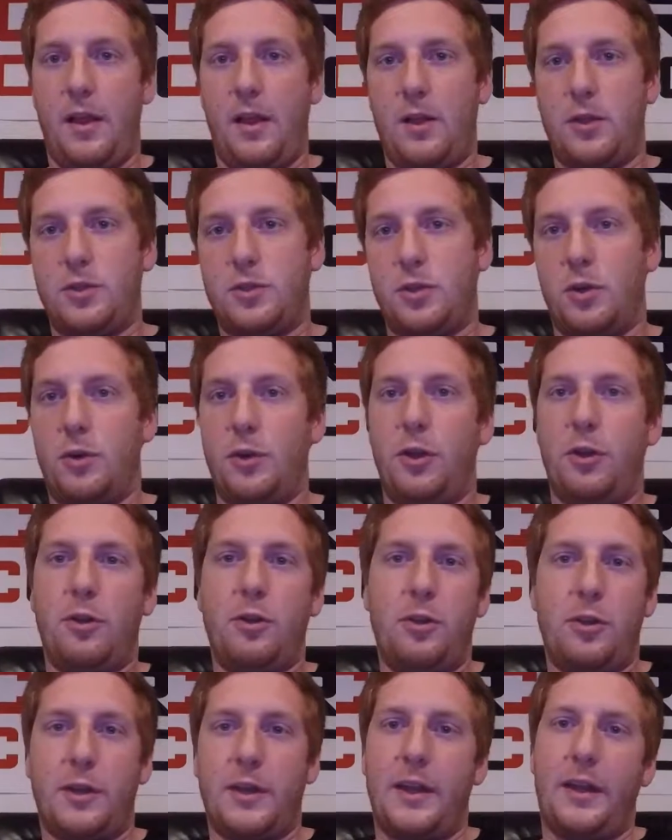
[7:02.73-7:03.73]
So you're
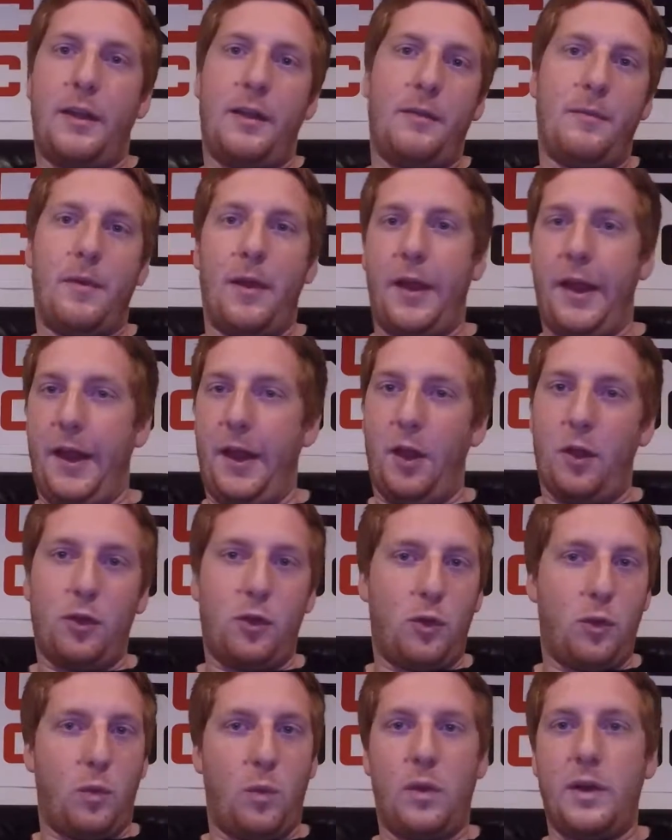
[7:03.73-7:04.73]
looking at a
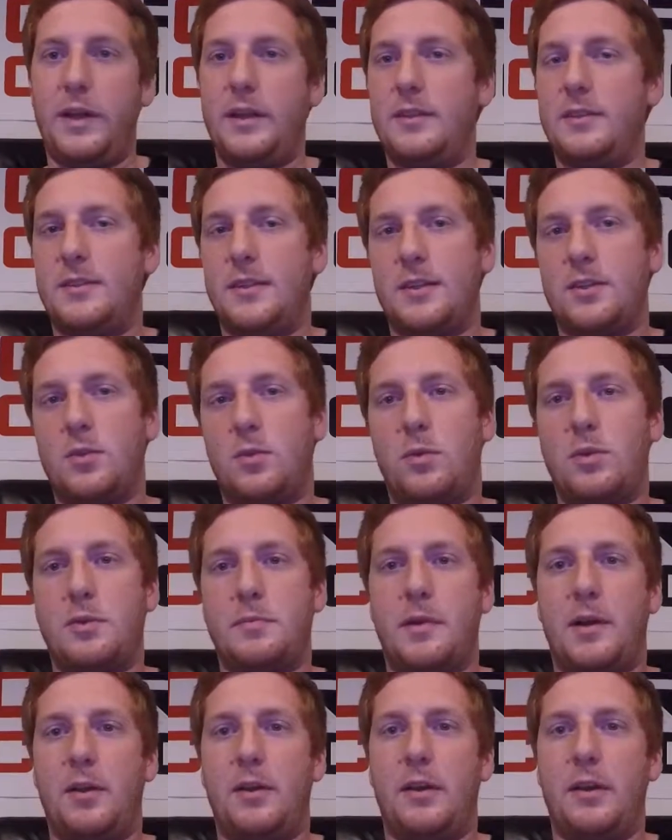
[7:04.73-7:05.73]
26
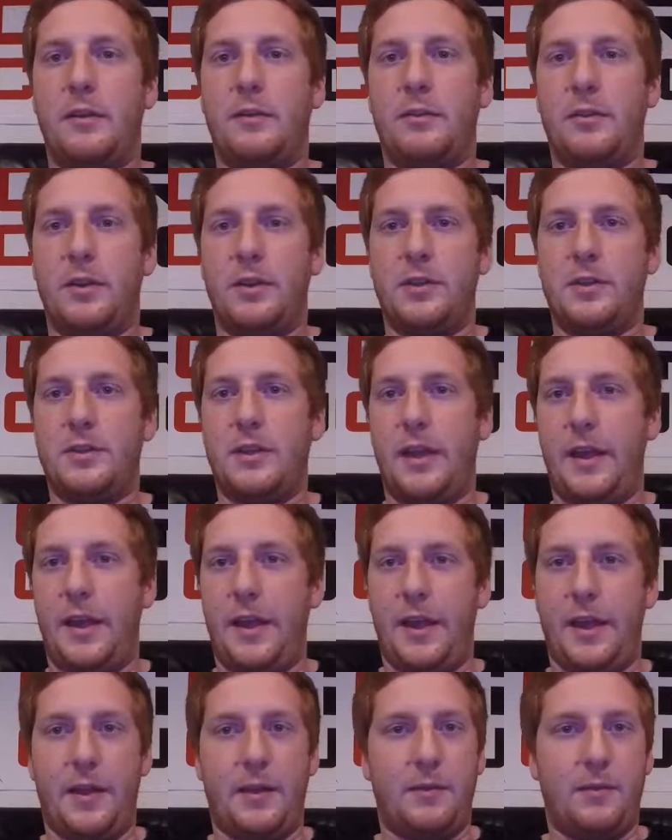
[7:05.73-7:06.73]
horsepower difference
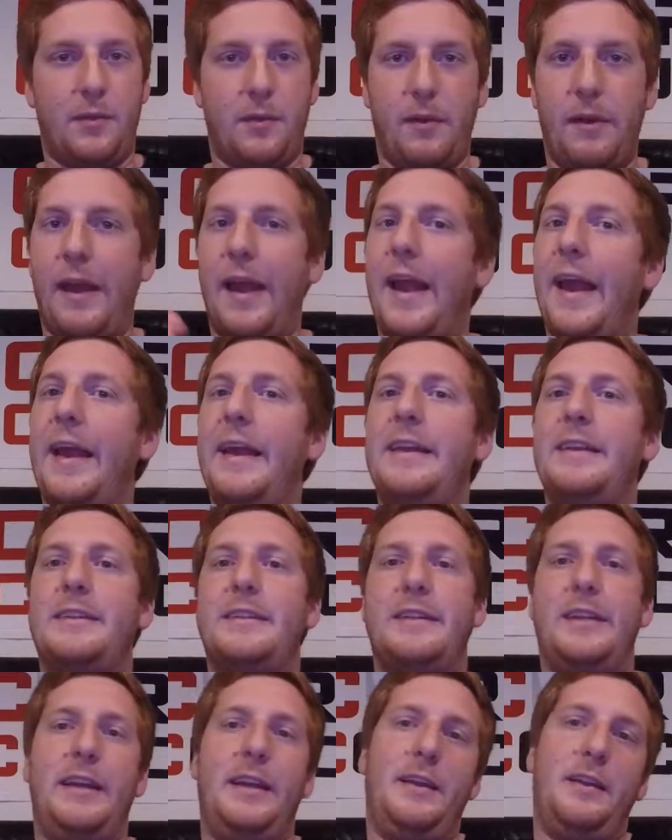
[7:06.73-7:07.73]
and
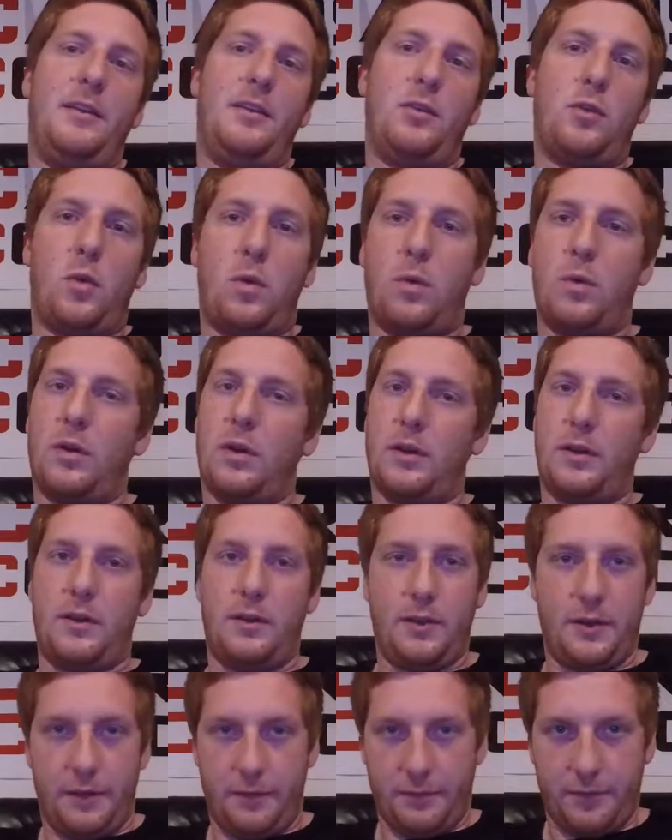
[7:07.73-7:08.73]
18 torque
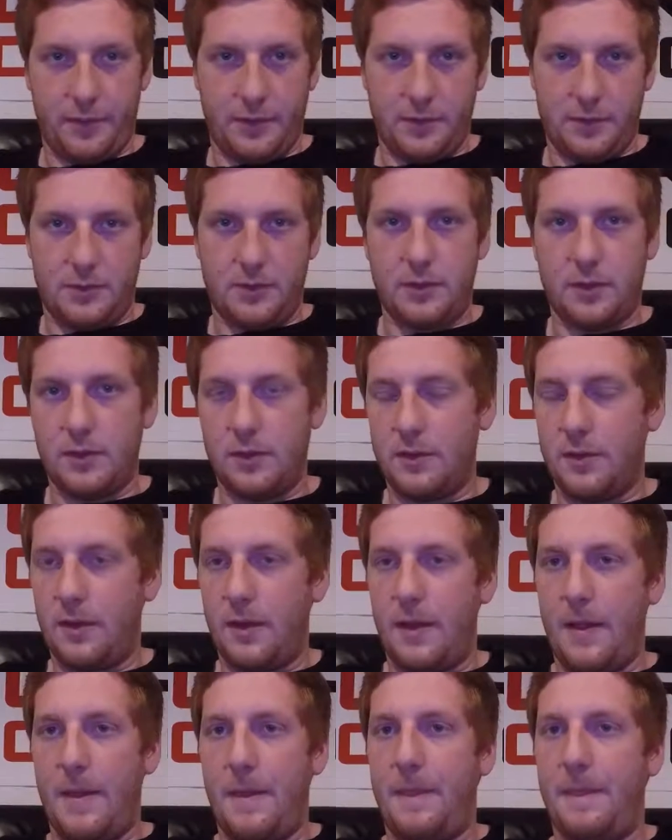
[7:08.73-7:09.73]
difference.
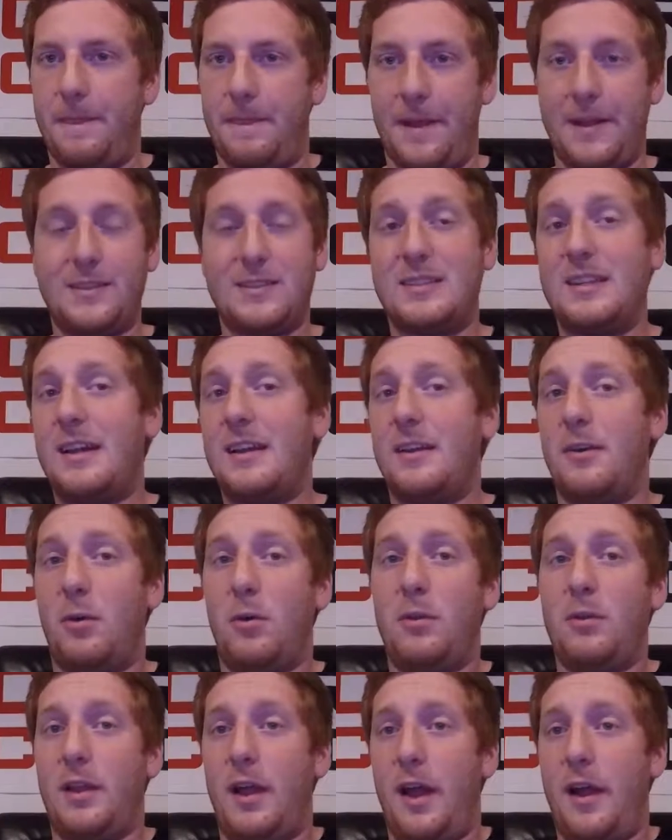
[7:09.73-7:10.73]
That's not a
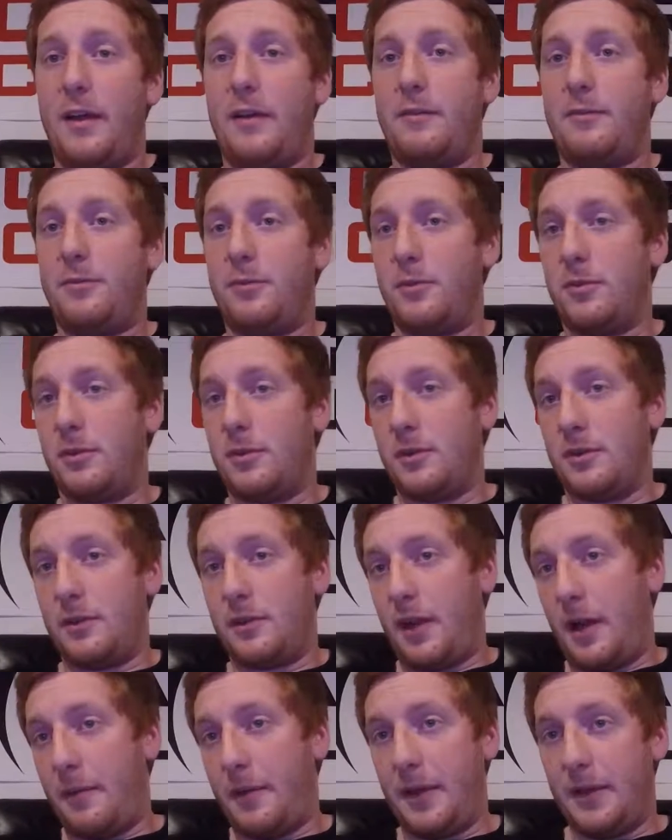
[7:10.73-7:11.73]
whole lot for,
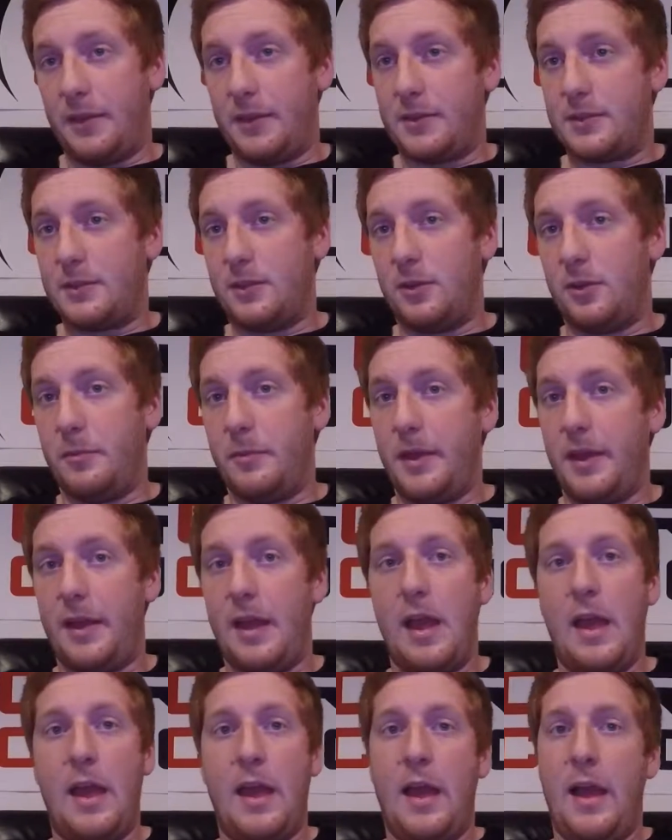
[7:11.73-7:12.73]
I mean, this little bit.
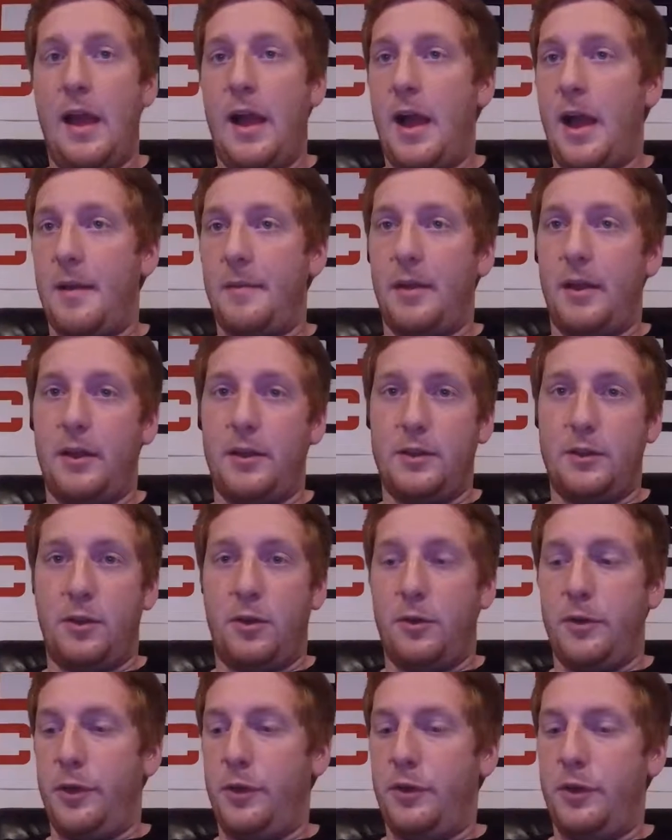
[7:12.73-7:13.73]
I mean, I
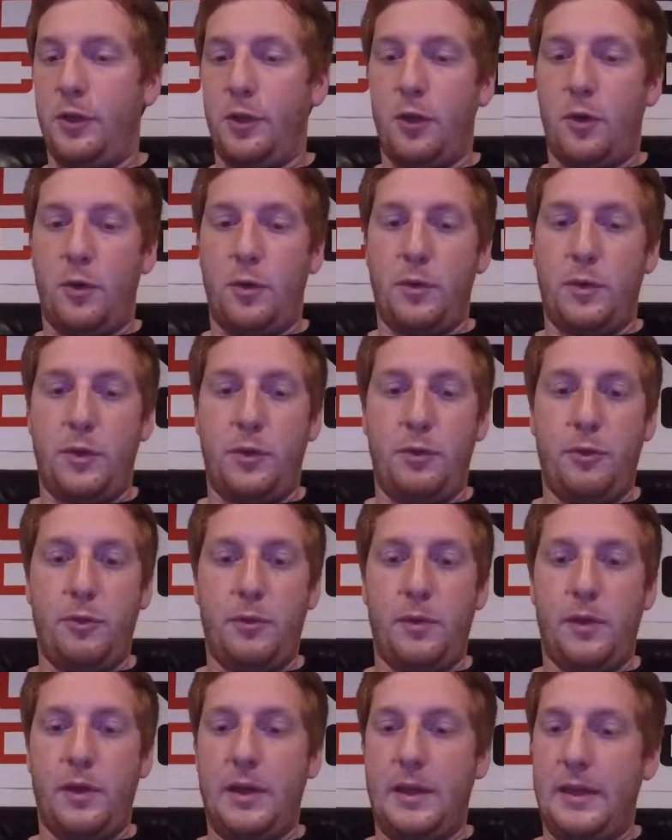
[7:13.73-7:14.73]
know you can go
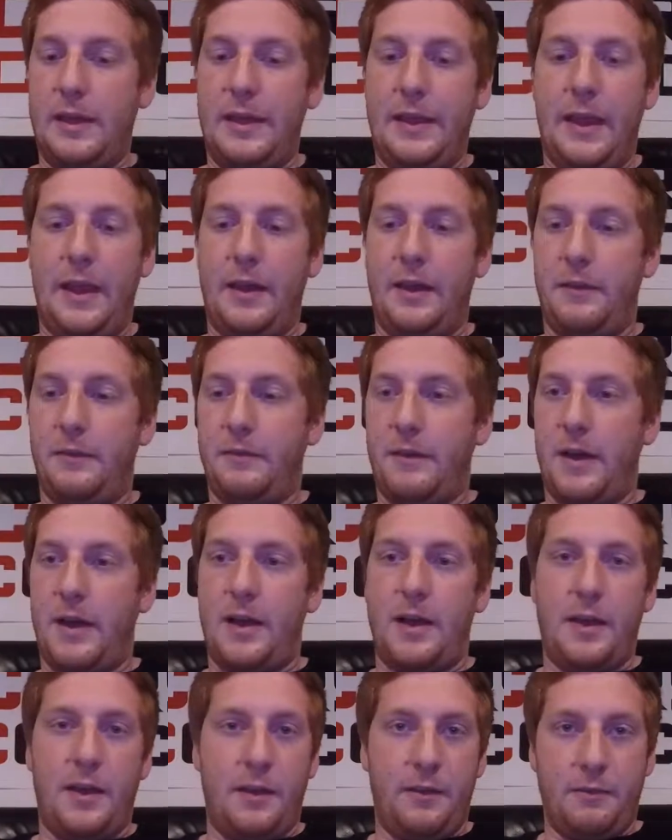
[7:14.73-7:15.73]
to
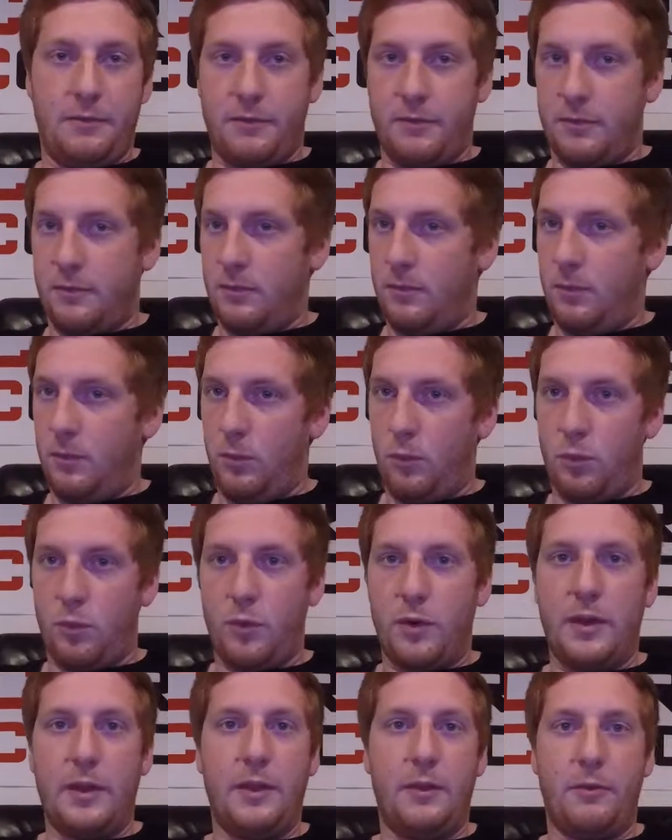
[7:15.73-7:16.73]
E85,
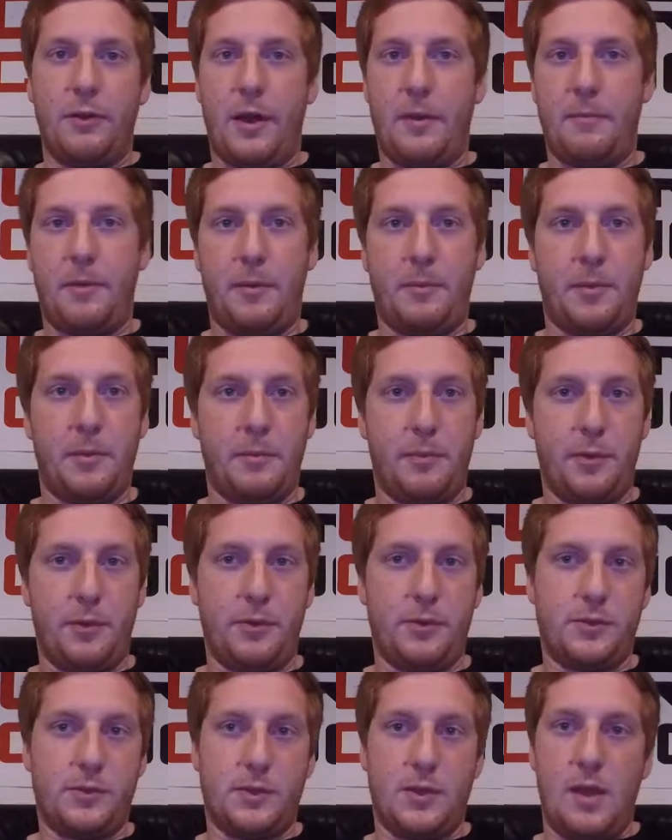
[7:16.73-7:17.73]
really ramp up the
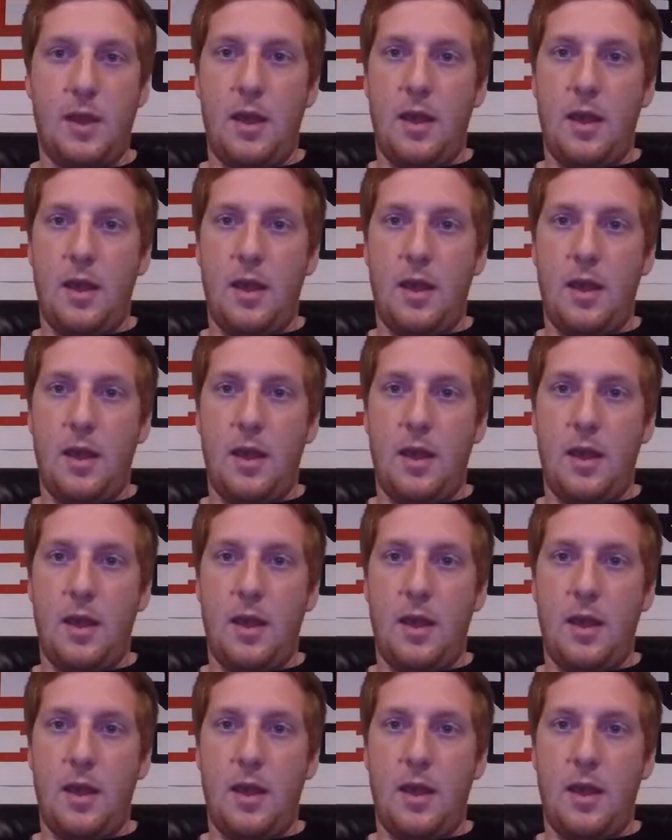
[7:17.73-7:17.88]
boost.